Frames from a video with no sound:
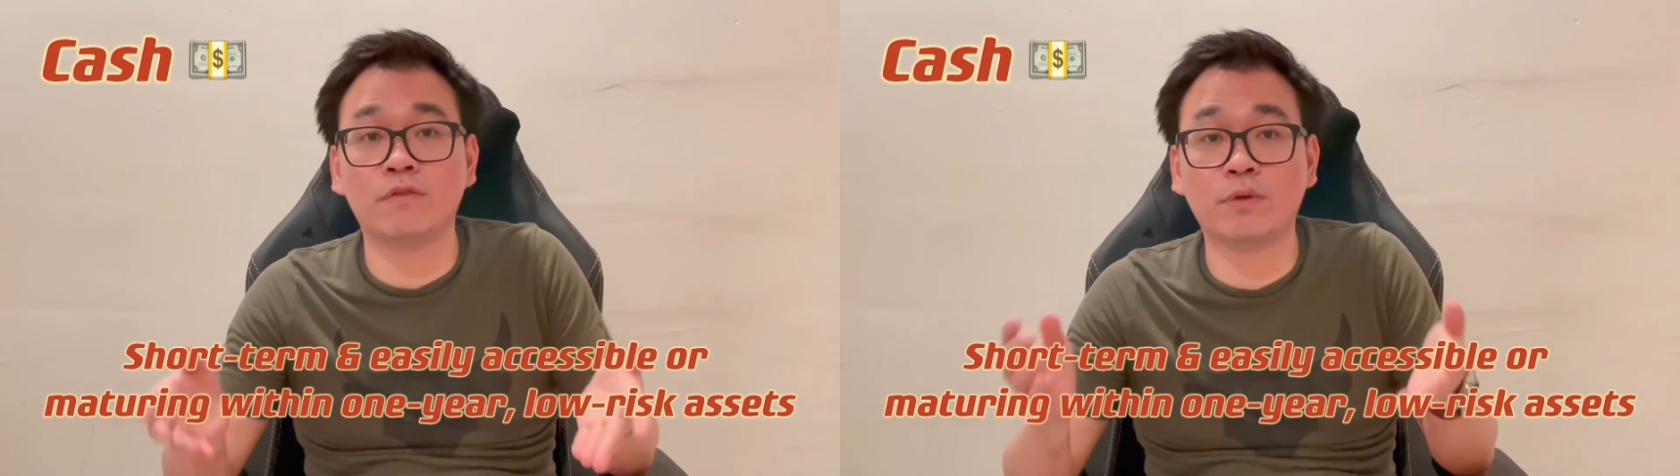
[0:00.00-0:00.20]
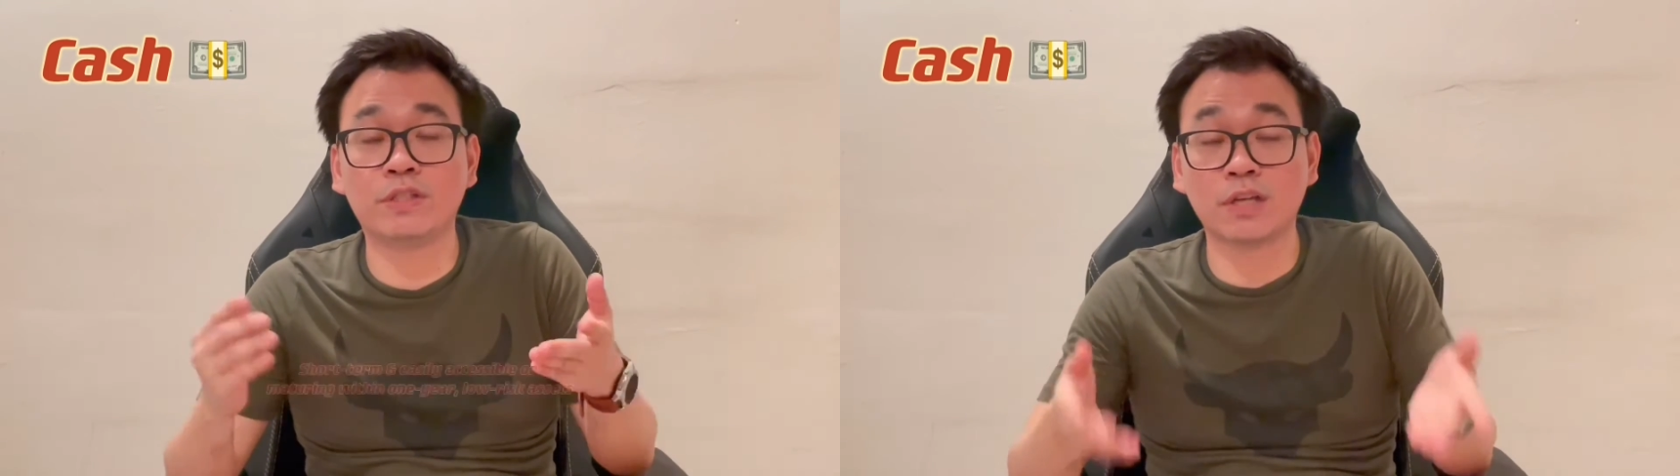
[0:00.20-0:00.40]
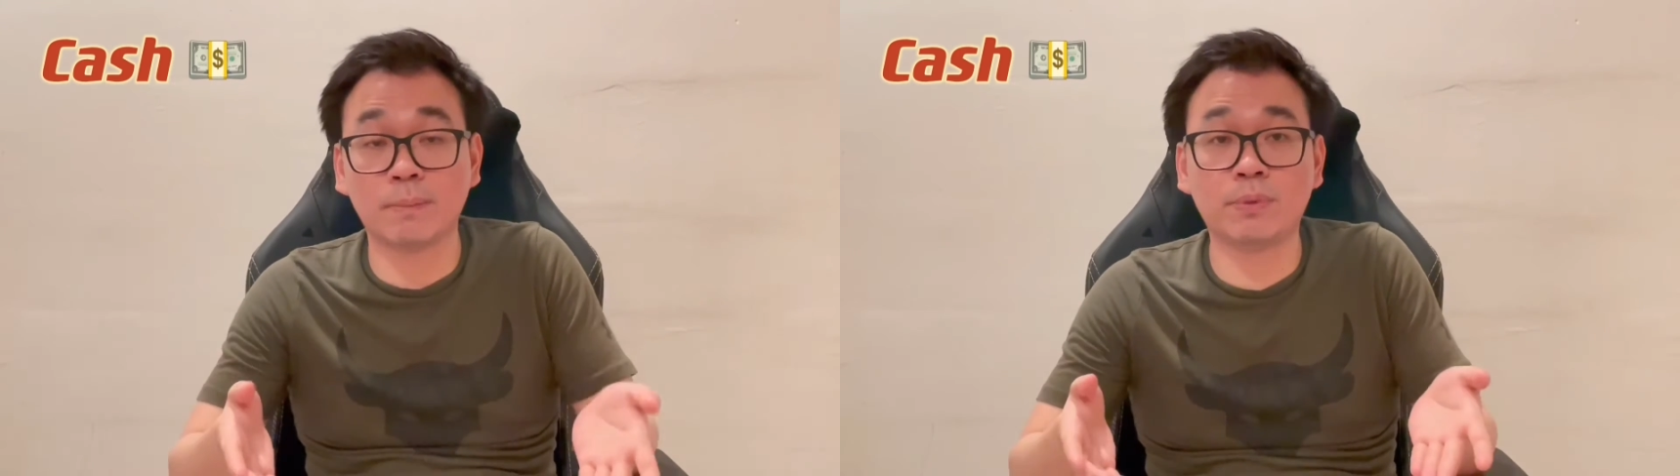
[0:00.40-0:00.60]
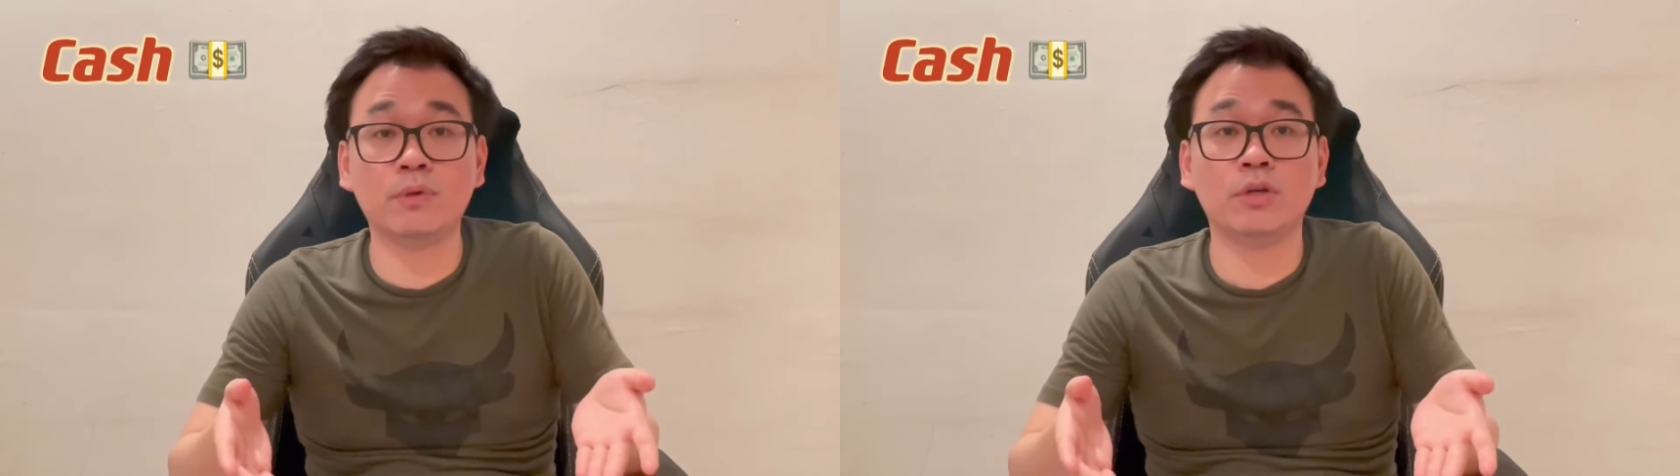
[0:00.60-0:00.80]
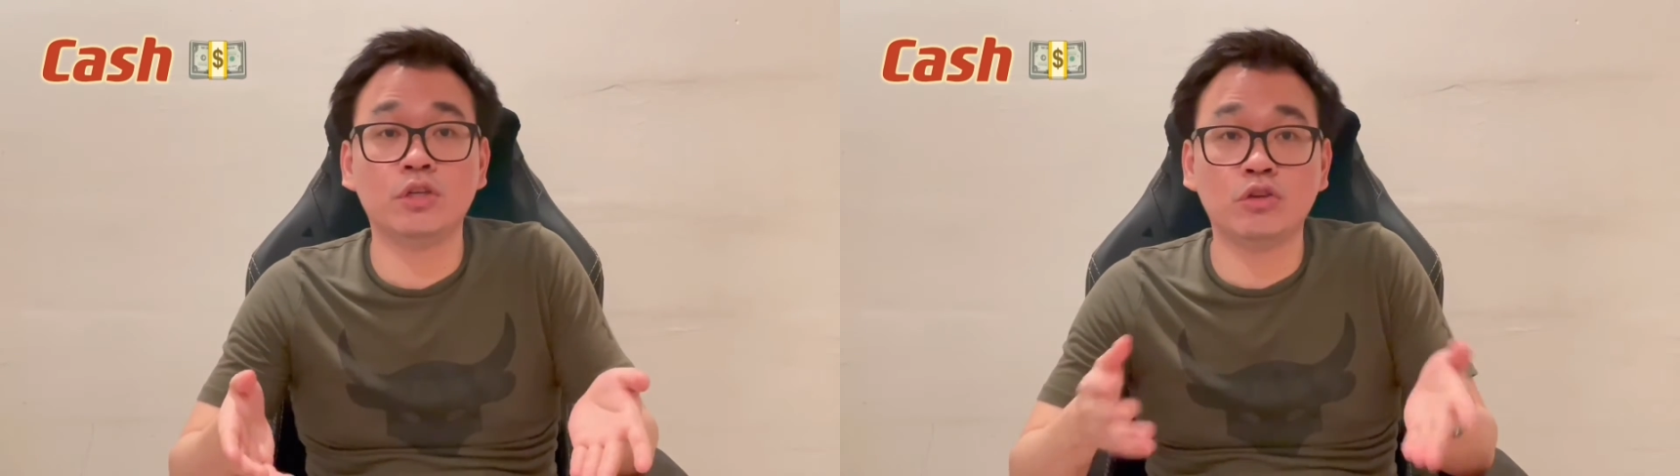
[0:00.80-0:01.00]
For
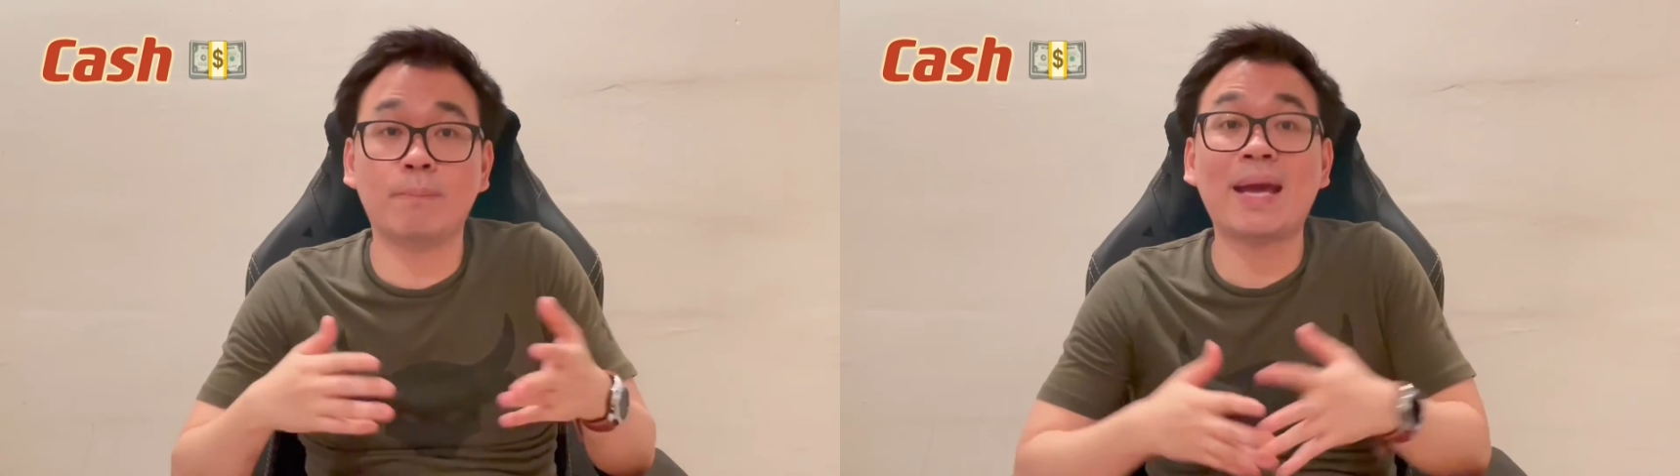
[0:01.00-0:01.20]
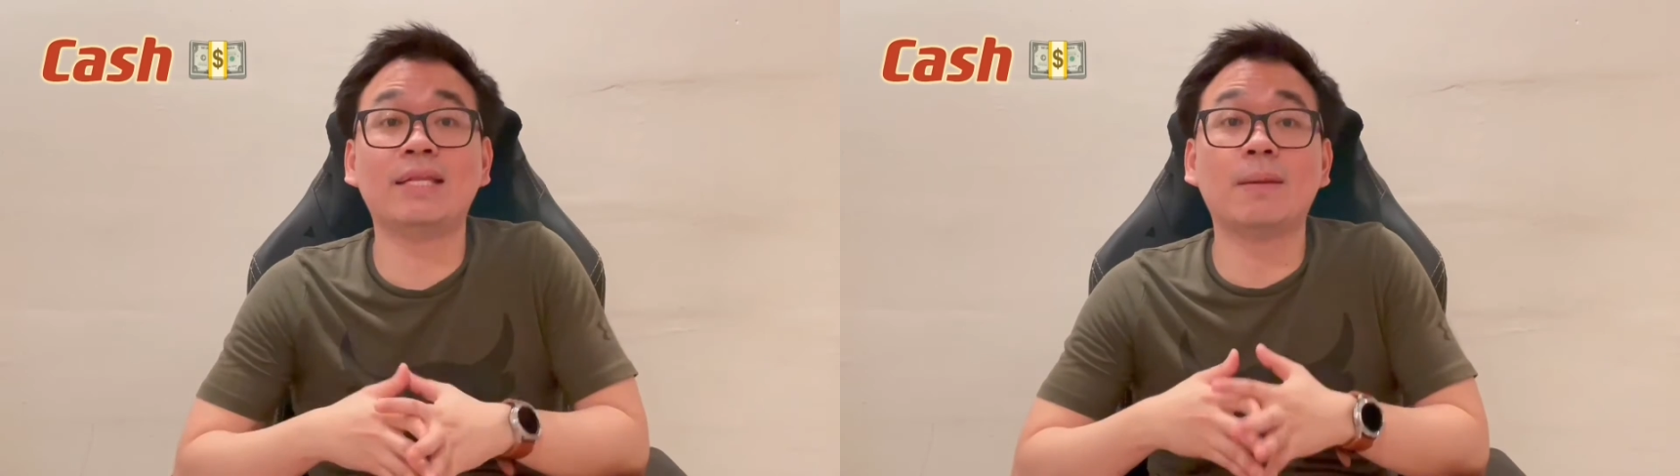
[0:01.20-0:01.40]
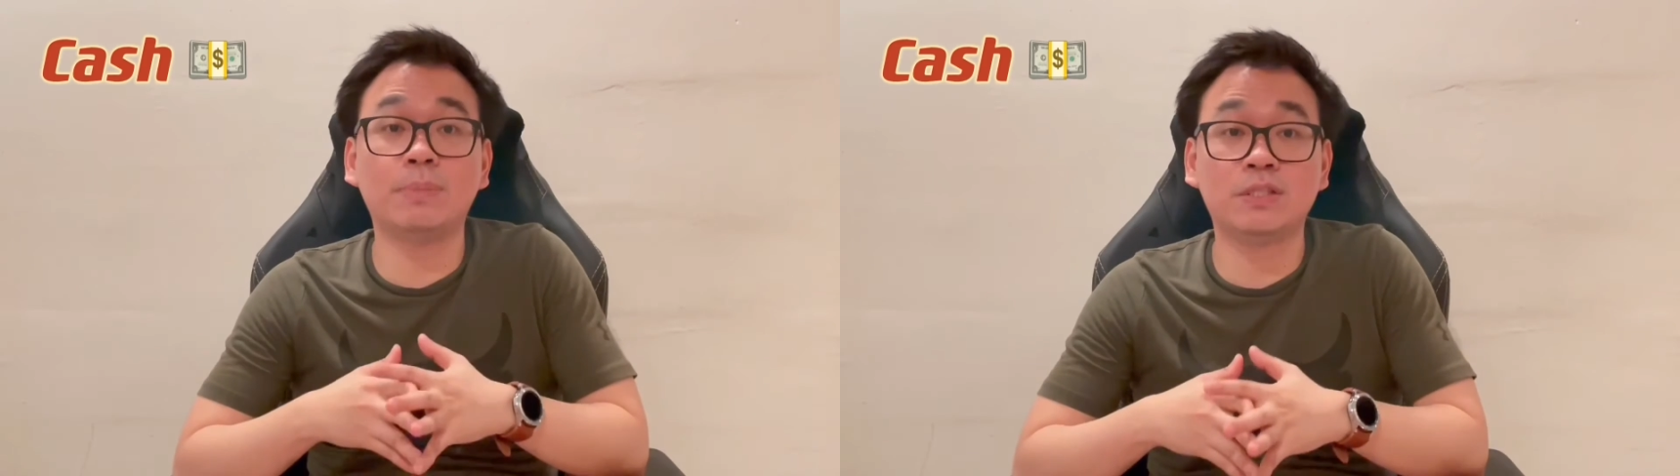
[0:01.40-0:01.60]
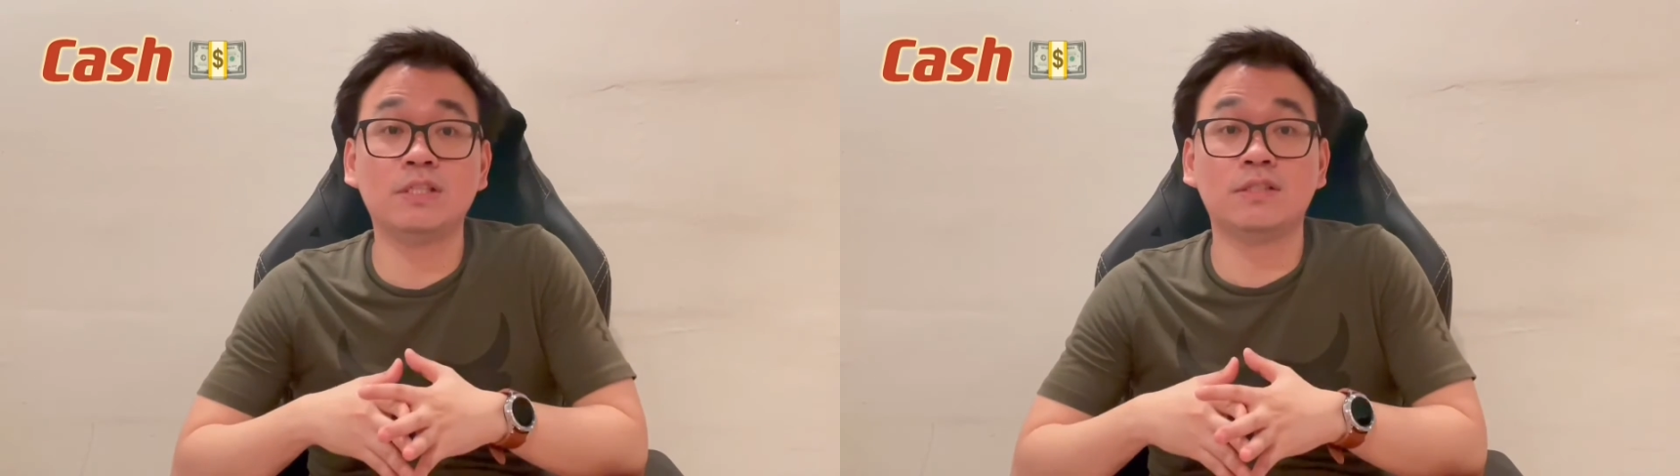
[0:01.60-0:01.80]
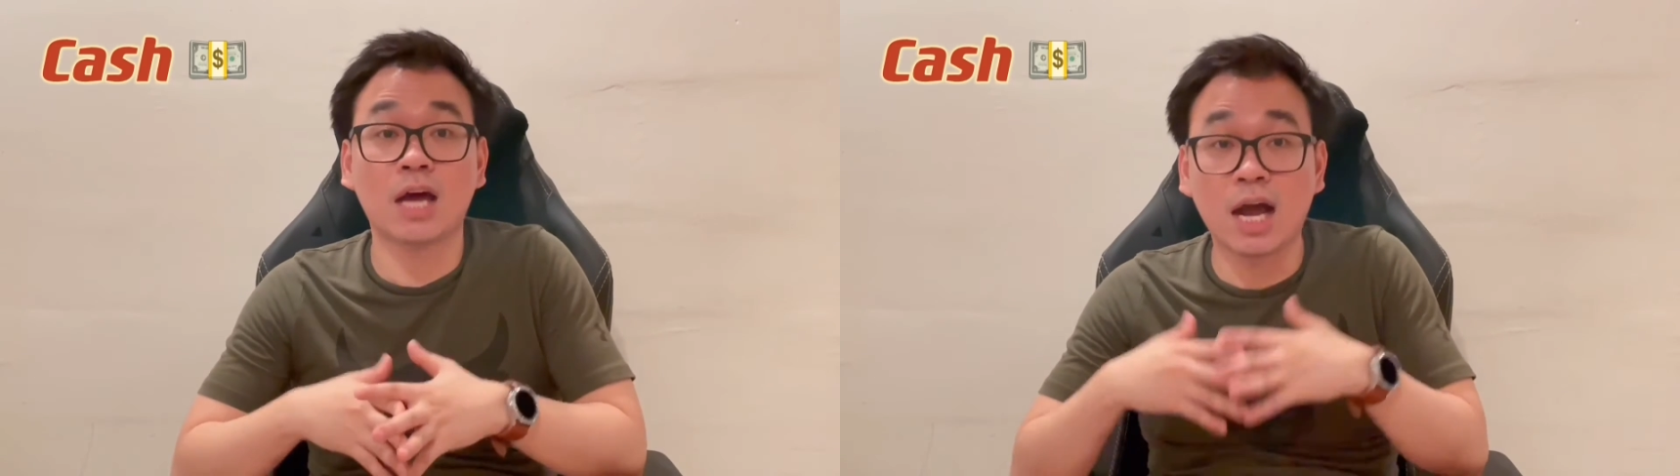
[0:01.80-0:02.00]
example, the bank
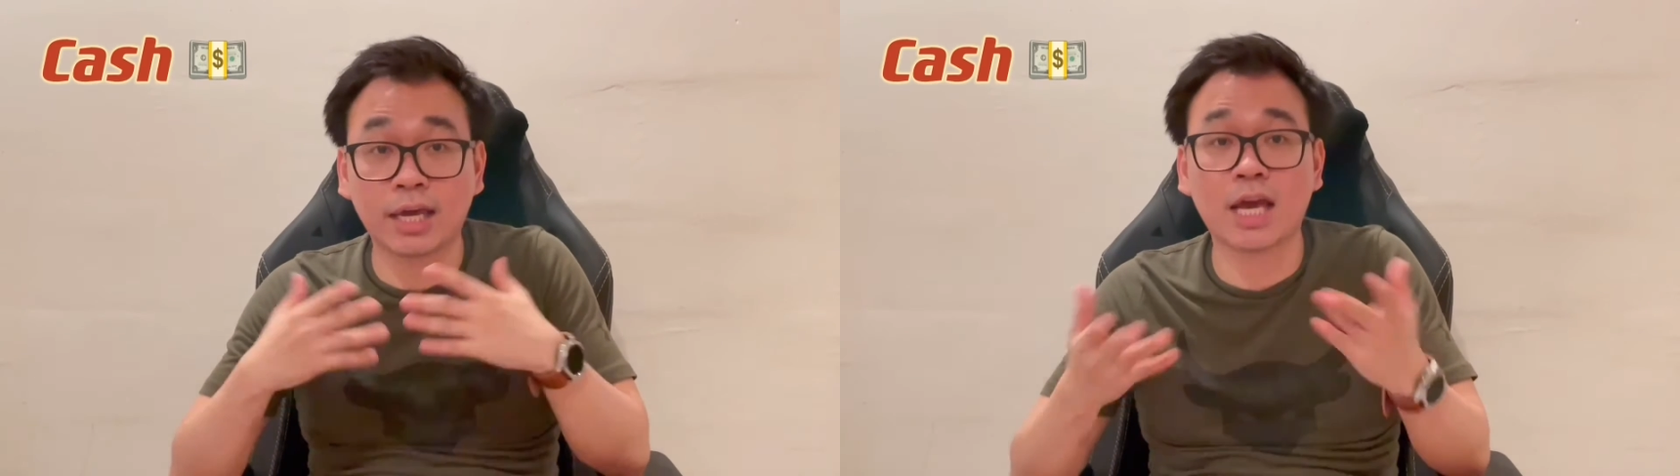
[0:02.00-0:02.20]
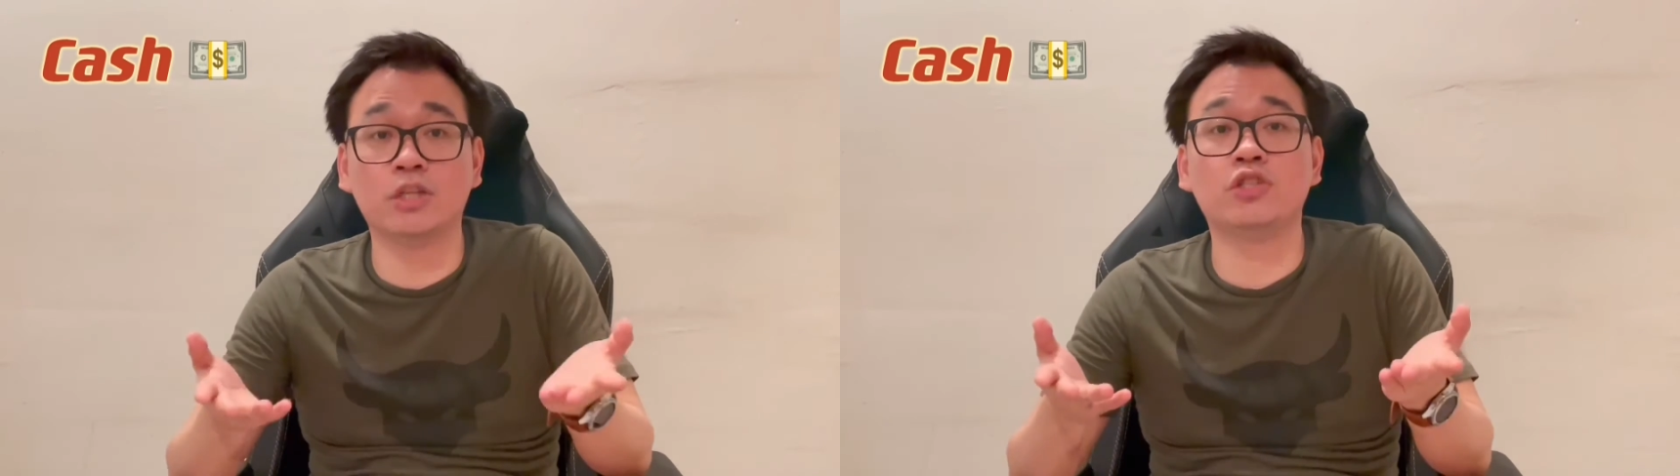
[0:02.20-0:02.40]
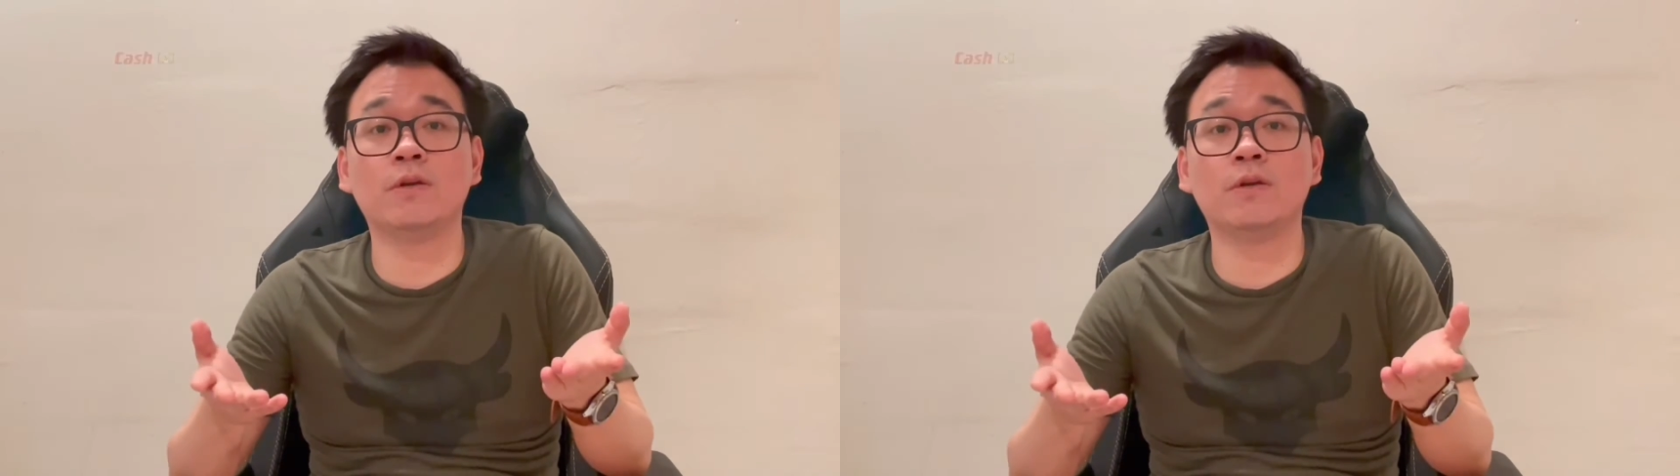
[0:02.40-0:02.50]
deposits are cash.